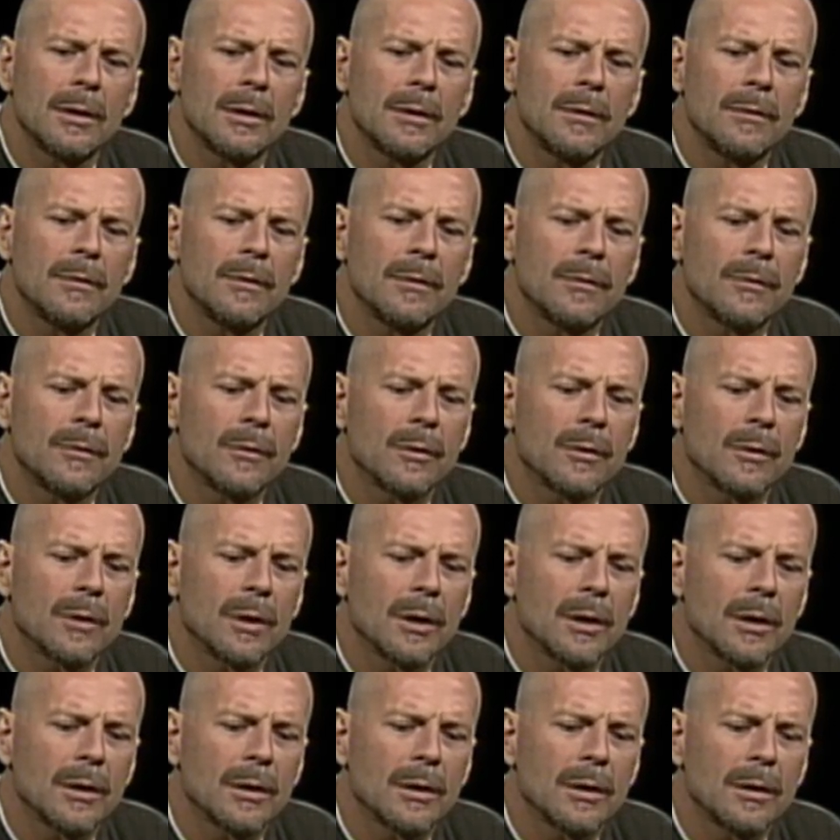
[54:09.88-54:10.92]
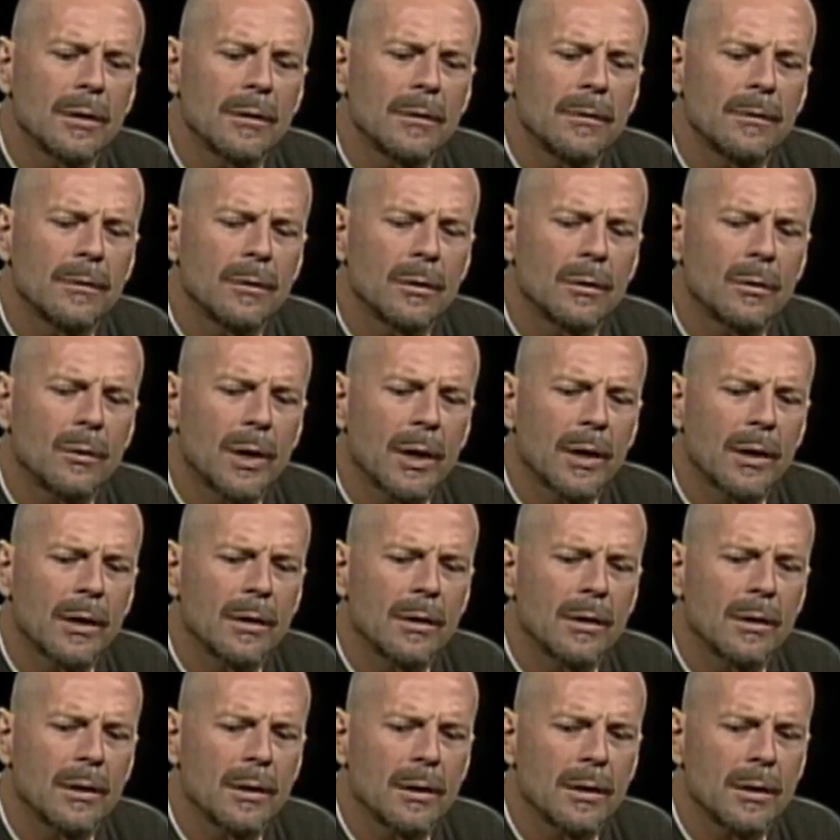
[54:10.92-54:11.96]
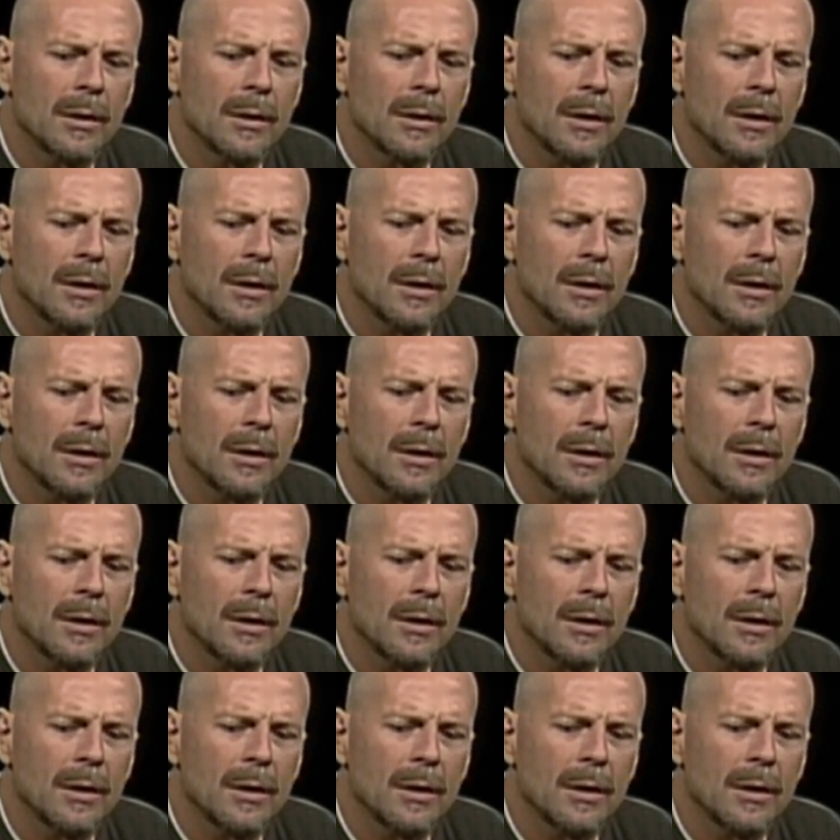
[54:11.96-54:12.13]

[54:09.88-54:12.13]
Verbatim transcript: it, for, uh, for a record uh,